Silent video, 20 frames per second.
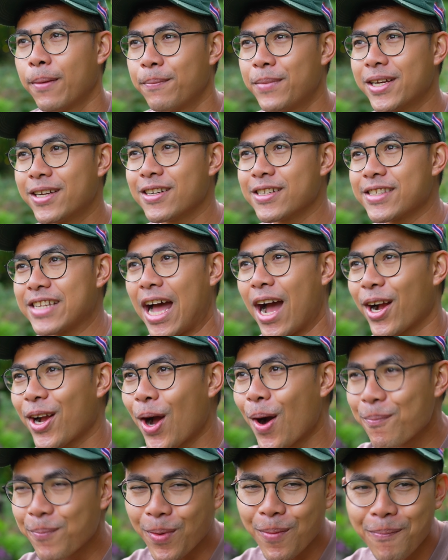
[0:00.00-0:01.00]
because a
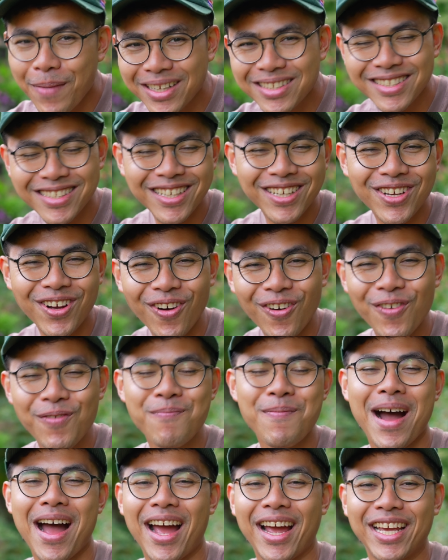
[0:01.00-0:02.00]
couple months ago
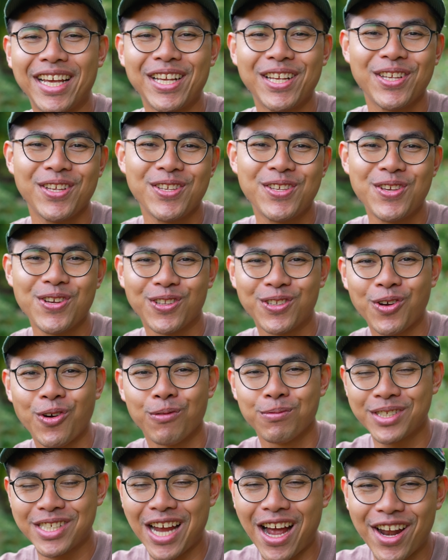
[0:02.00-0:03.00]
my
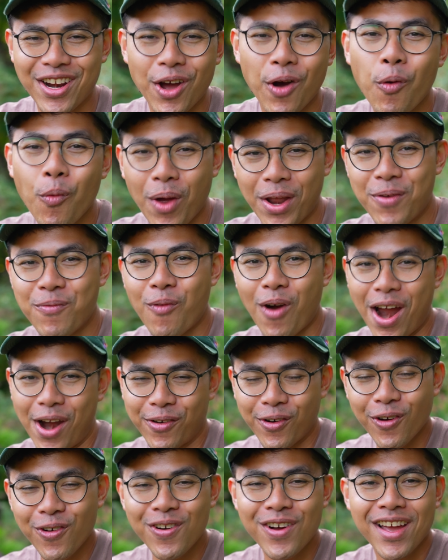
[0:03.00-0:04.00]
YouTube channel went
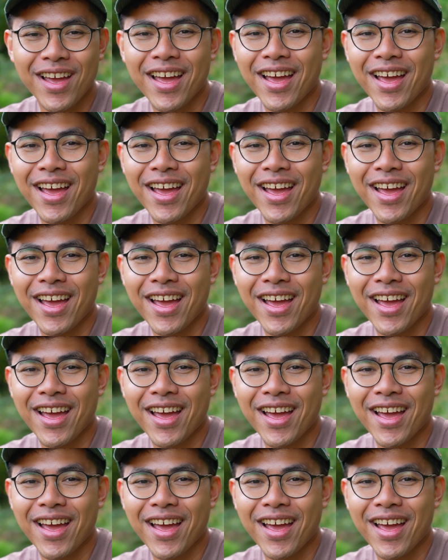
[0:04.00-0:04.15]
viral,